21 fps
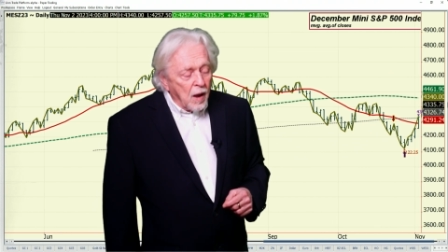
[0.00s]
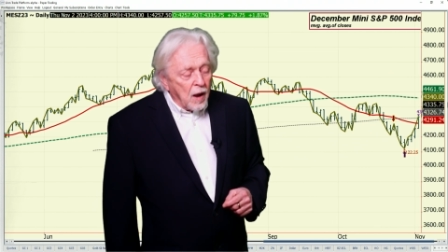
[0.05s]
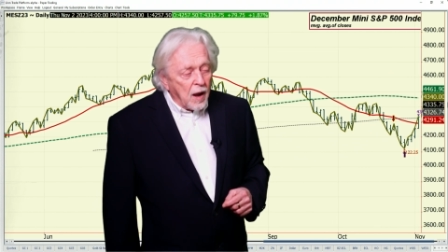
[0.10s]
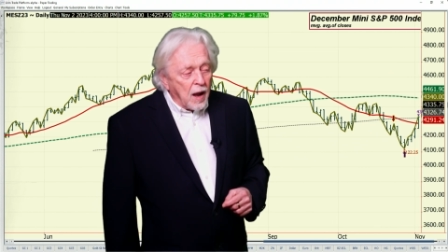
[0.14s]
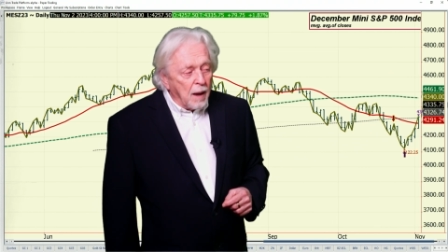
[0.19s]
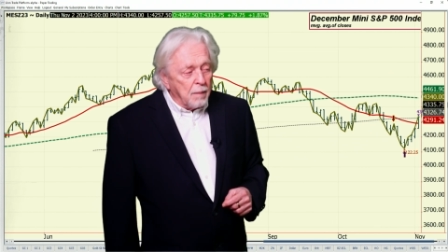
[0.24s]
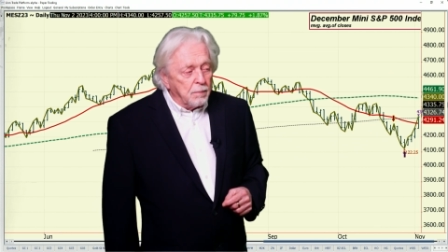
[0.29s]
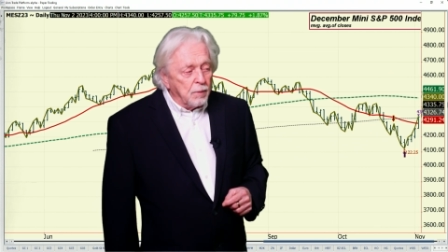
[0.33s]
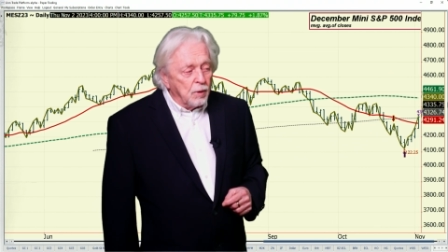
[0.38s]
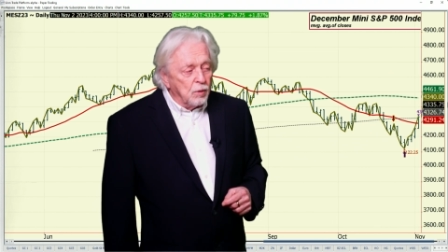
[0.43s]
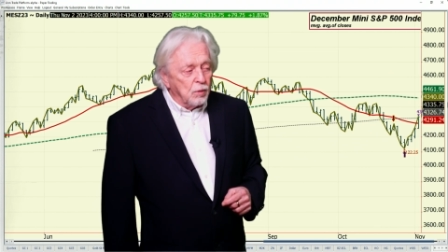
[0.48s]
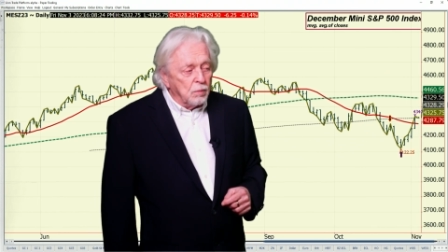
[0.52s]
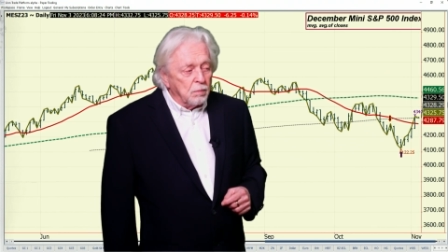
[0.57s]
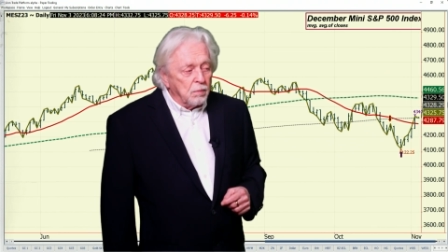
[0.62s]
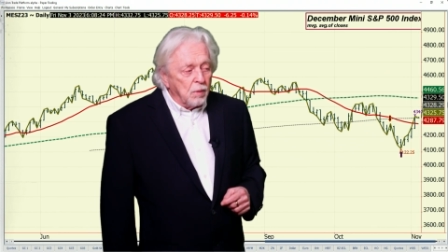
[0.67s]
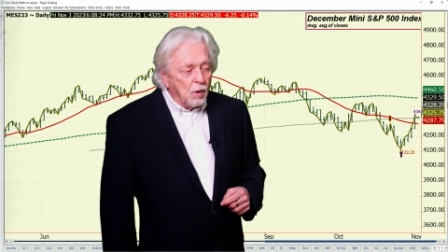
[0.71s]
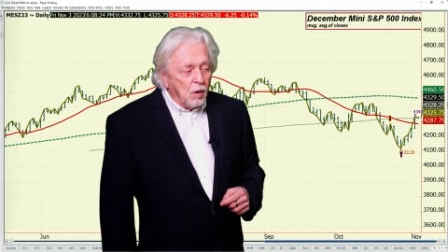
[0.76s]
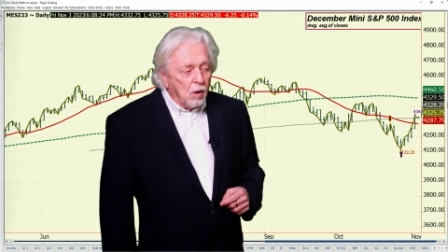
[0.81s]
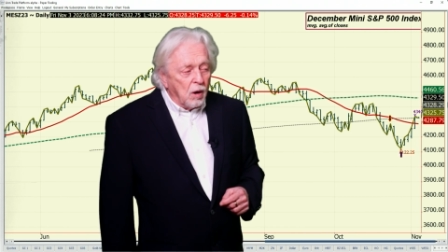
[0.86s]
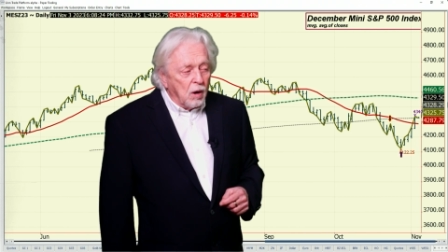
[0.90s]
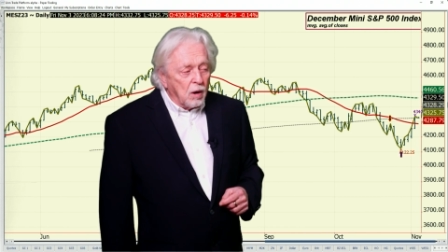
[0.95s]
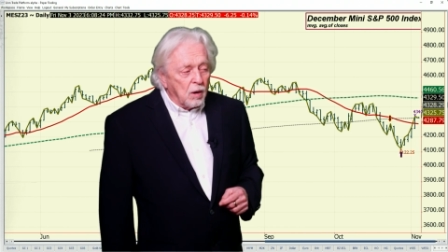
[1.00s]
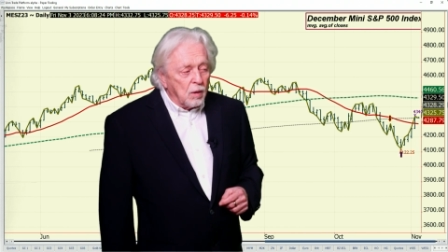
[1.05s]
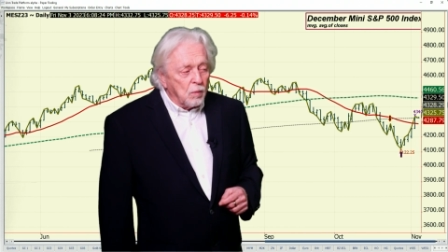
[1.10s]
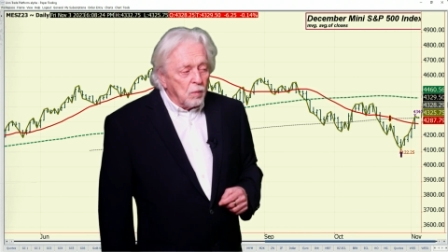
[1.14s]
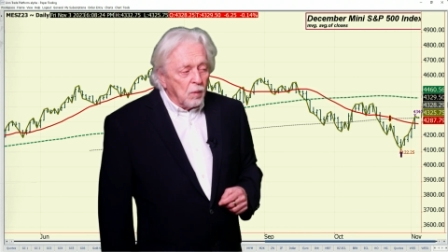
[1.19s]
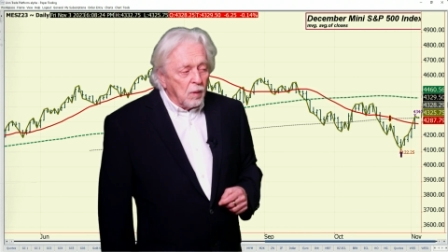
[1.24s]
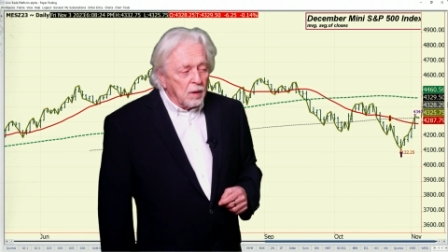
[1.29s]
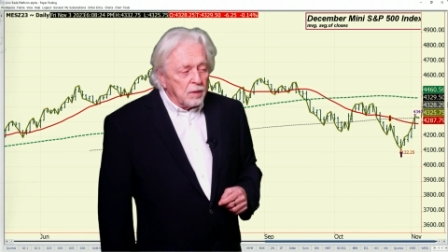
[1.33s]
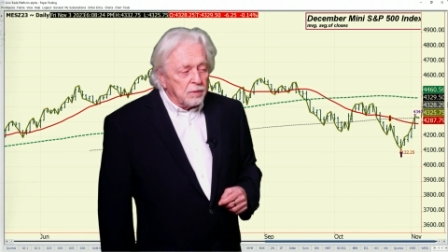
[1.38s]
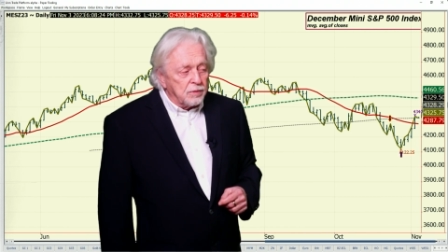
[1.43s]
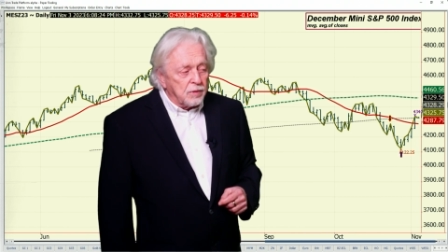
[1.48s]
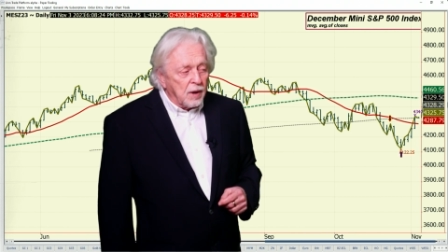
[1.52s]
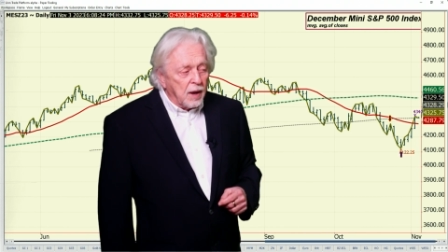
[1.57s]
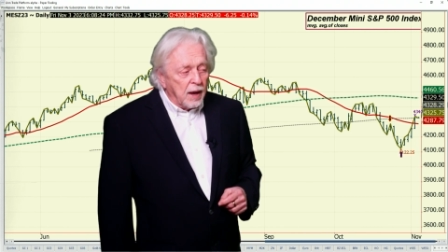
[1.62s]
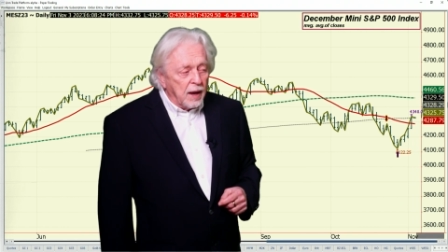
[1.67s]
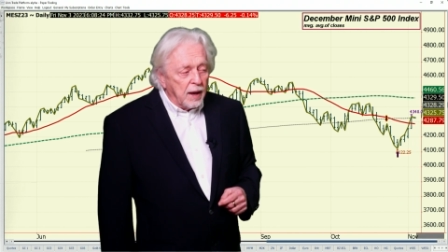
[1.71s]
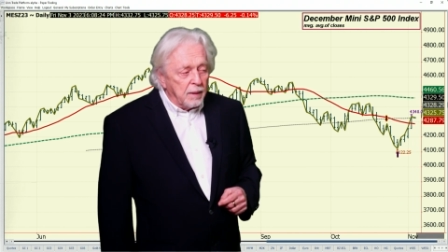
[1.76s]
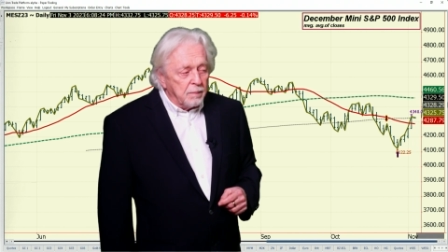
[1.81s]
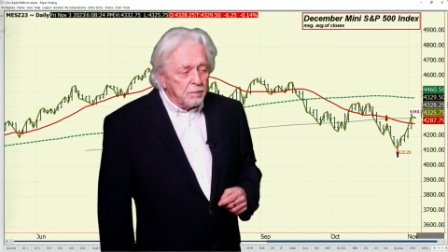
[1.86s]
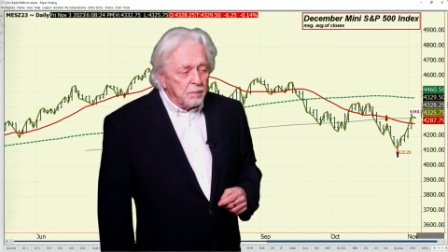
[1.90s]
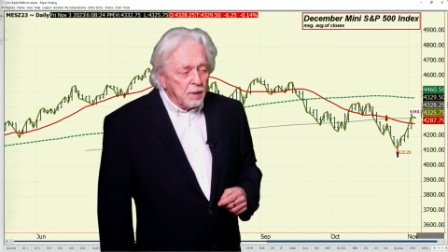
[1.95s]
Kaboom, all at one
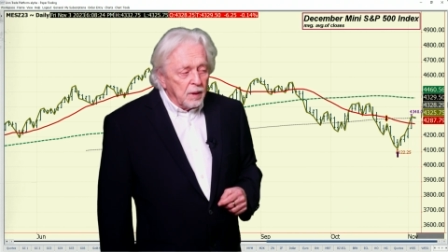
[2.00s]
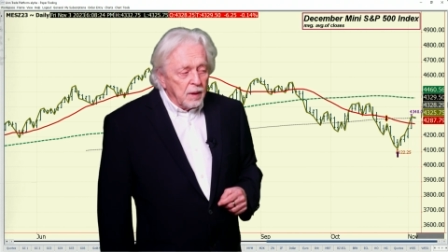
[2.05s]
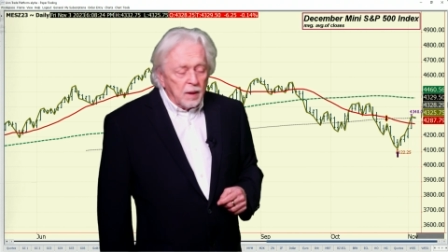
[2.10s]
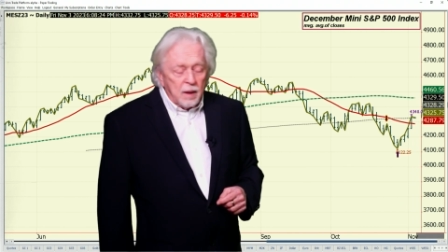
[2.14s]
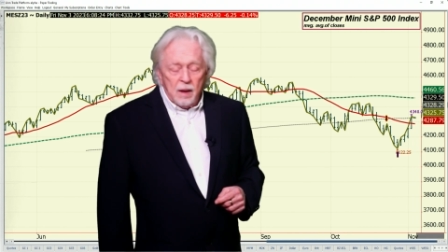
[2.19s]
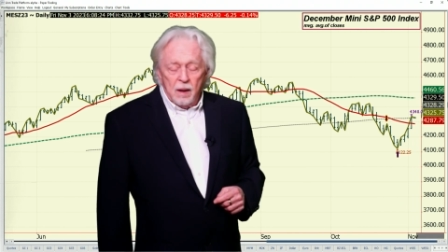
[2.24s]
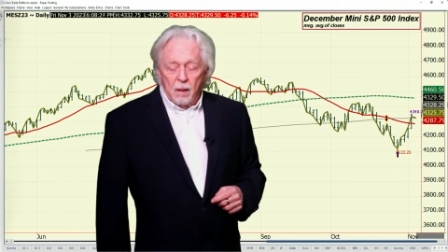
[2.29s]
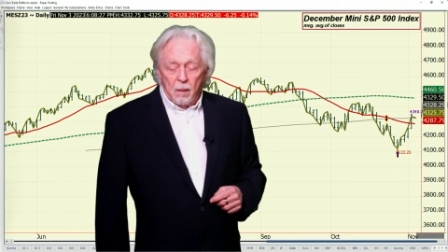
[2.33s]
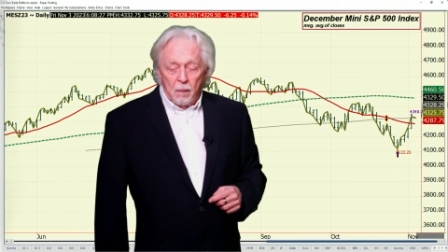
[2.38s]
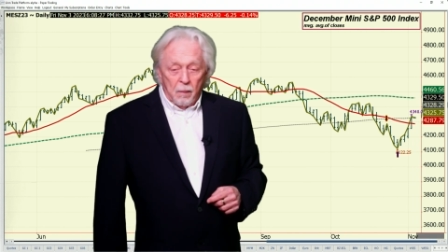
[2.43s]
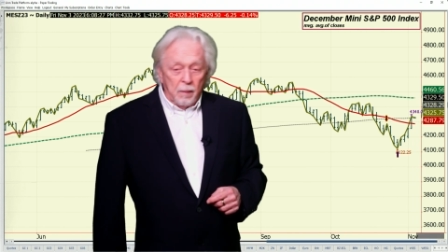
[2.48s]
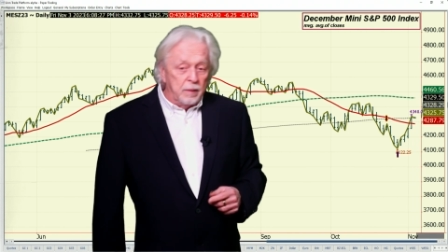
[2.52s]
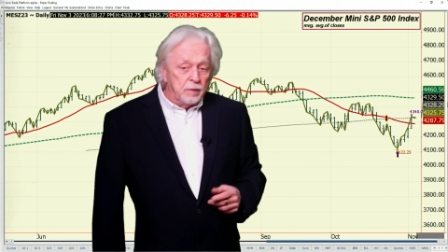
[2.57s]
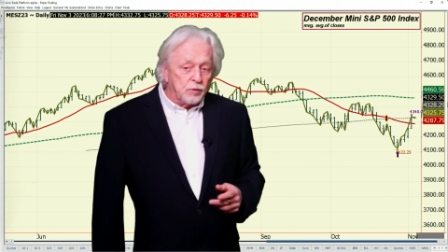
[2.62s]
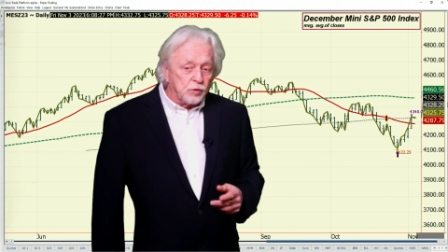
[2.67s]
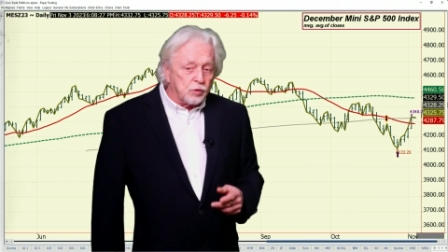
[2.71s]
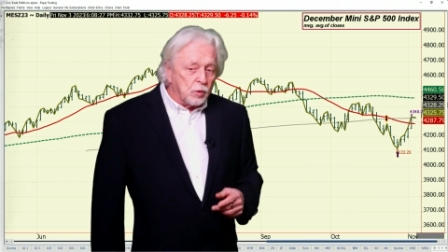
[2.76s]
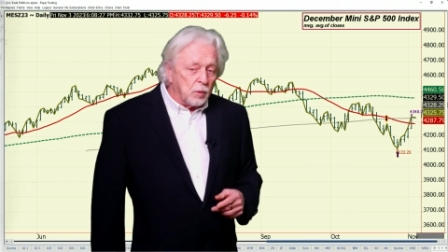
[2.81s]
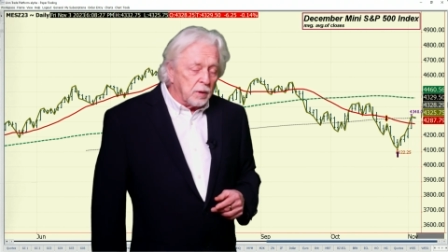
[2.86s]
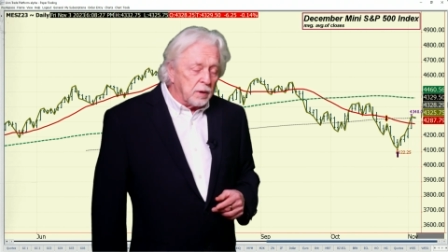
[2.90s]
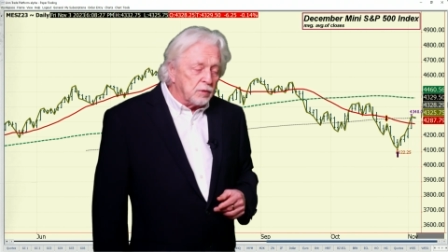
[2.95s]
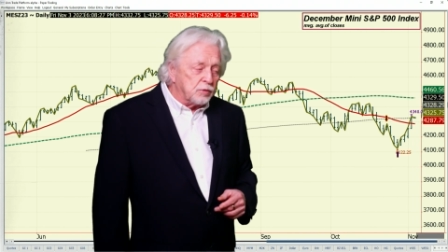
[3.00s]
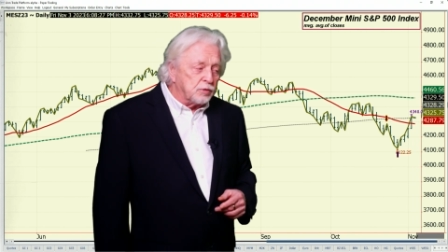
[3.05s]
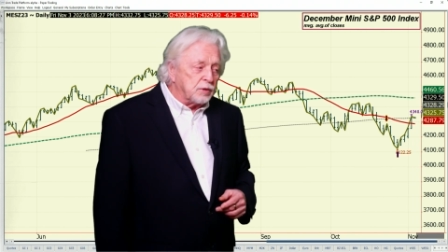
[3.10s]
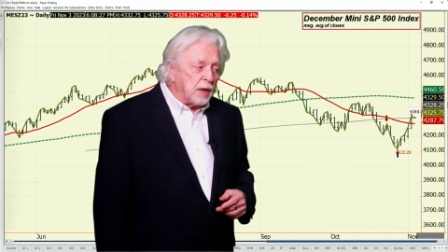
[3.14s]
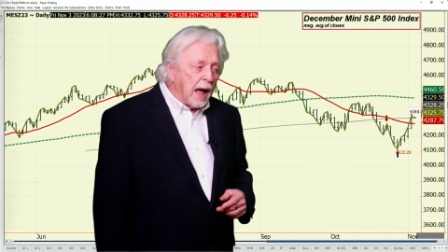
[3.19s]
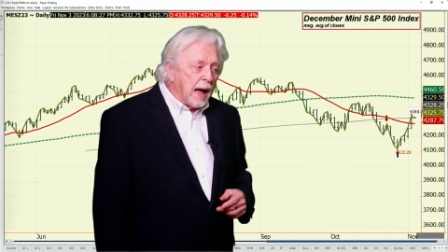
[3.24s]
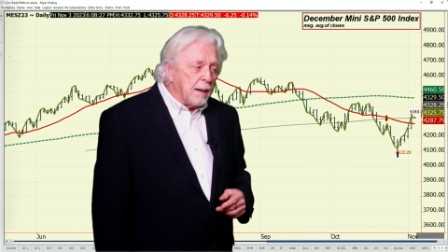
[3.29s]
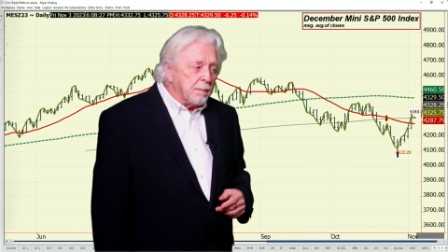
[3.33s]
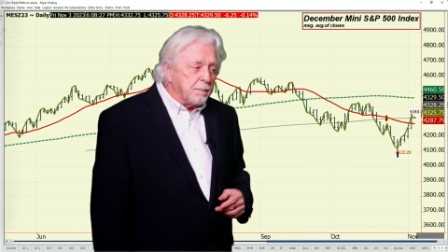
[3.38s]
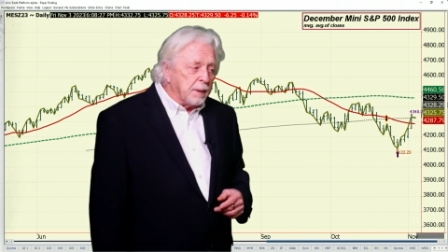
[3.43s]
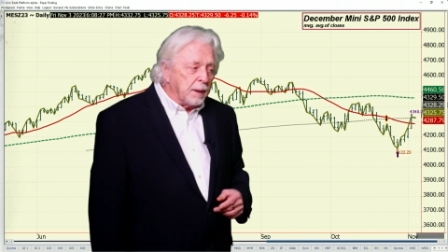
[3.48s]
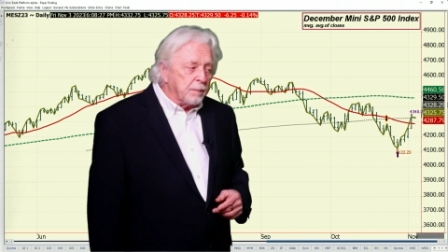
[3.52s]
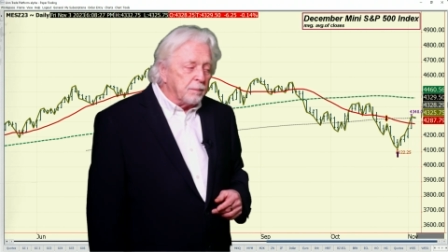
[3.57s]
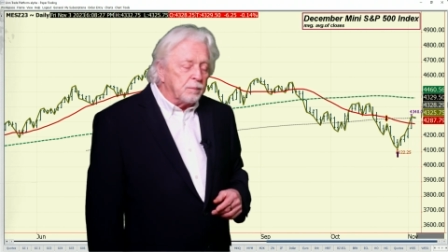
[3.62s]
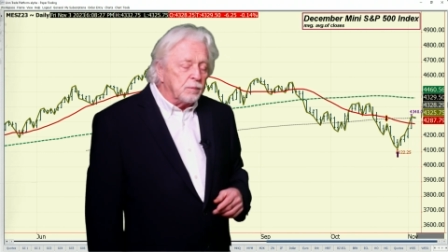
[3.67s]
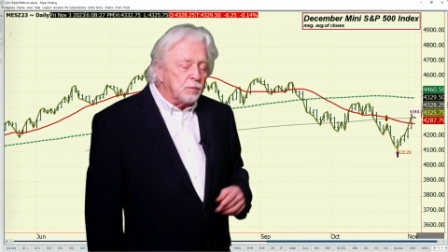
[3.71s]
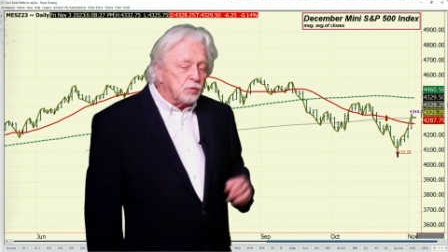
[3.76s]
time, and sort of stopping.